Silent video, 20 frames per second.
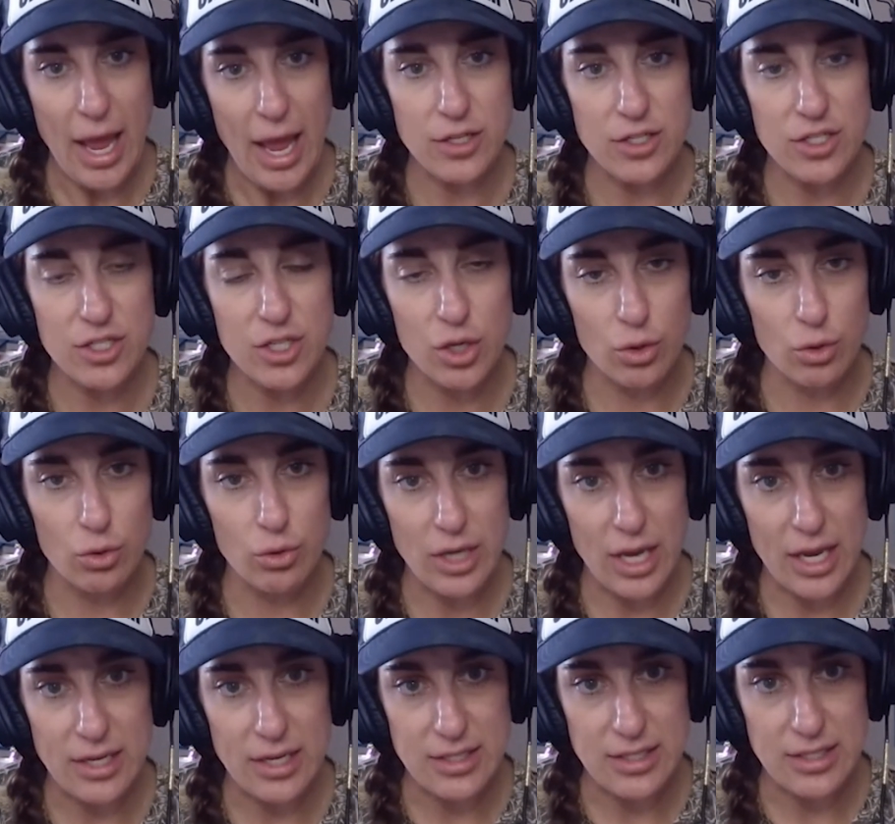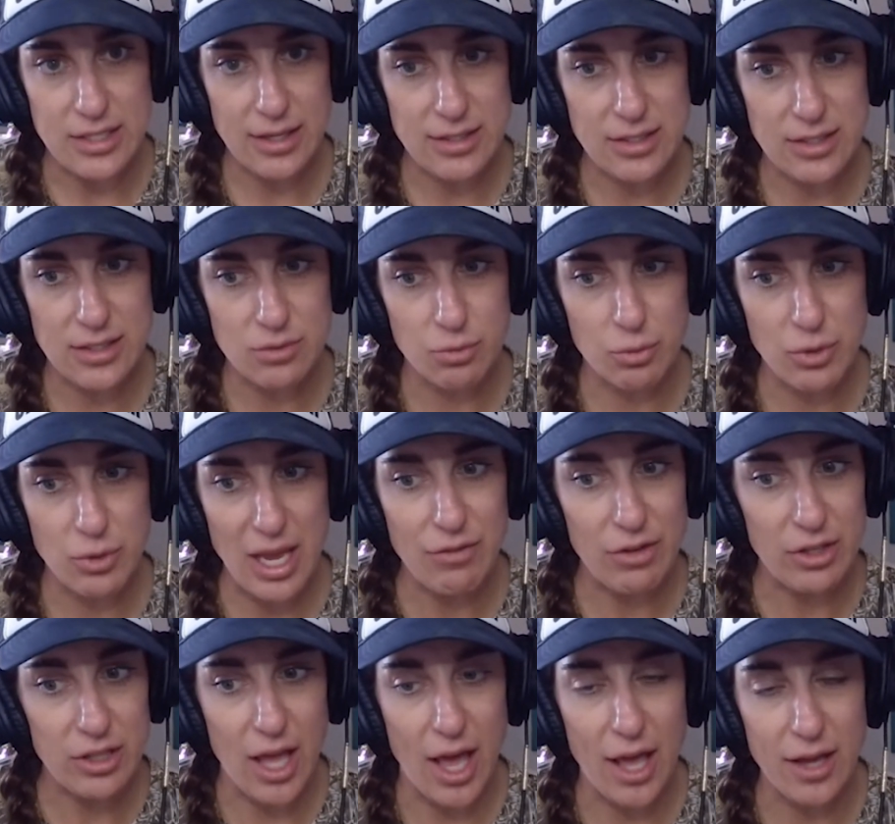And so in Texas, we
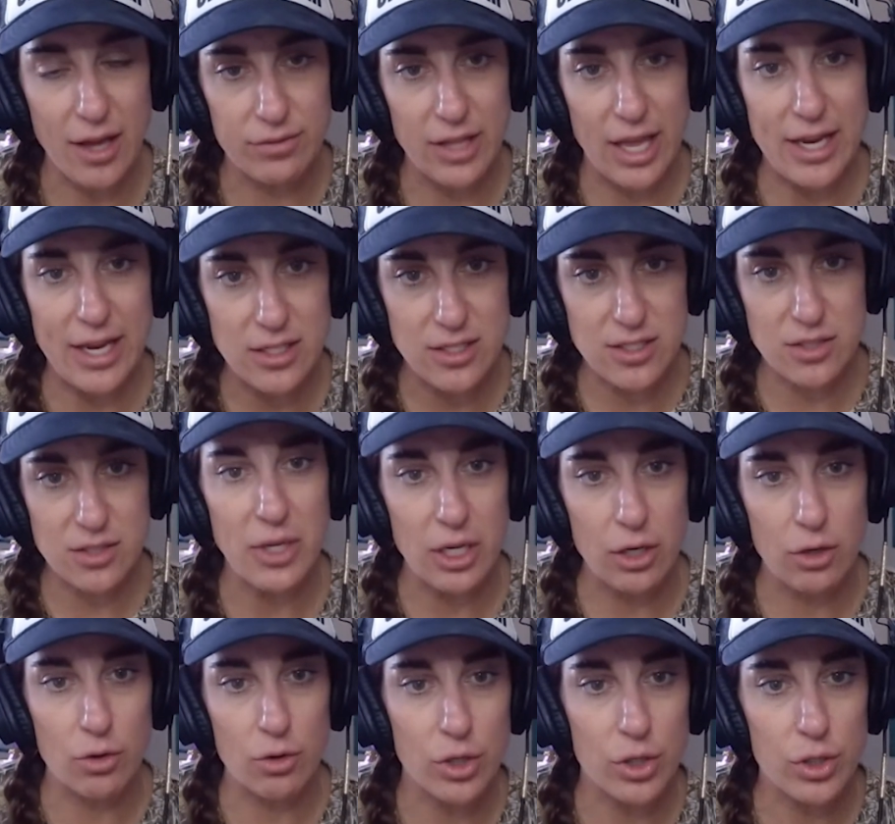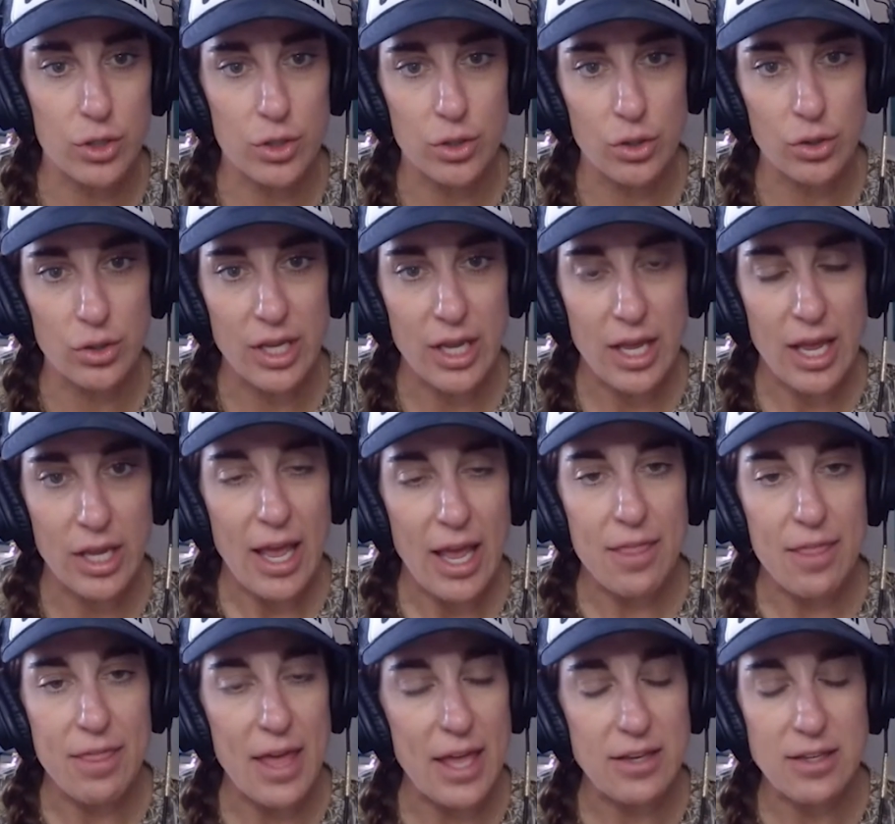have a lot of light sweet crude
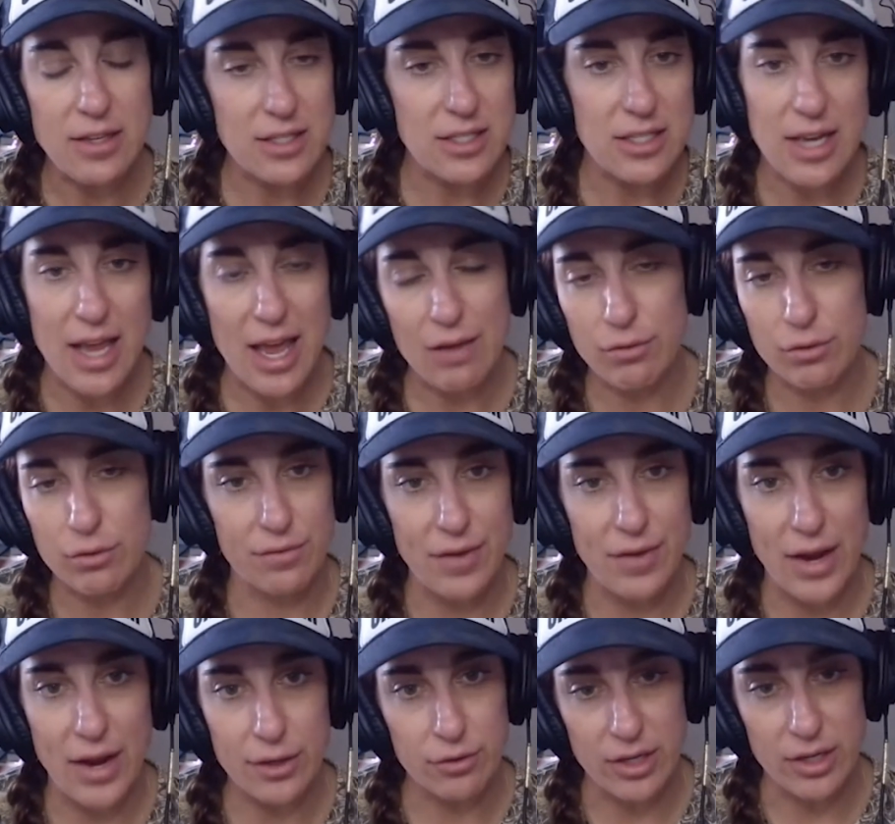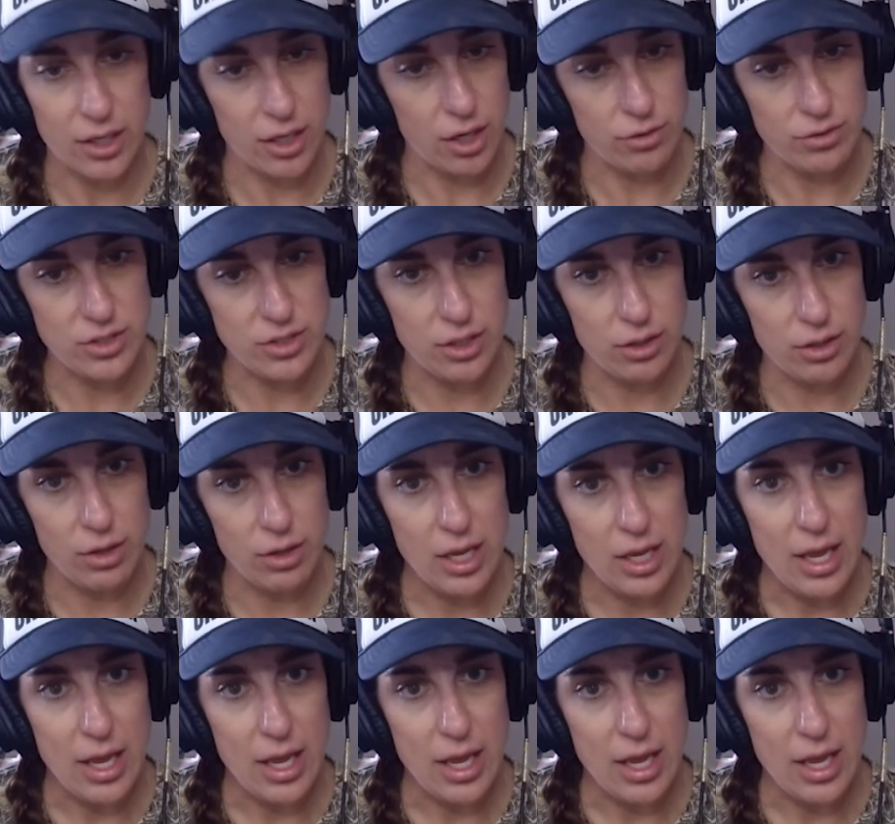that doesn't have a refinery to go to.